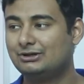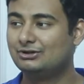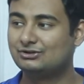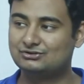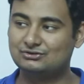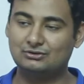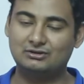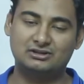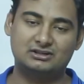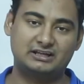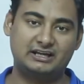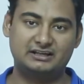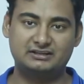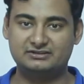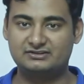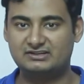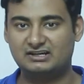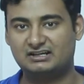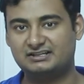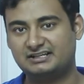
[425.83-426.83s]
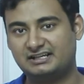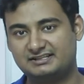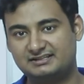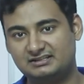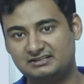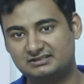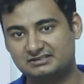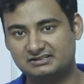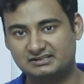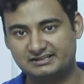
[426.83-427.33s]
Solar can start as
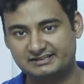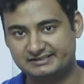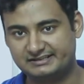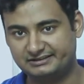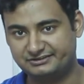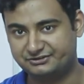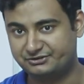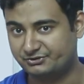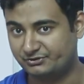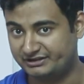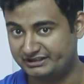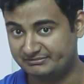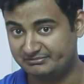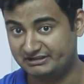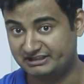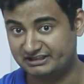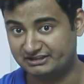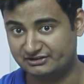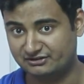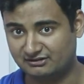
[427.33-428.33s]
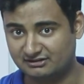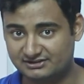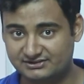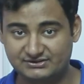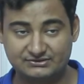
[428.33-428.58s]
little as $10 to $20 million.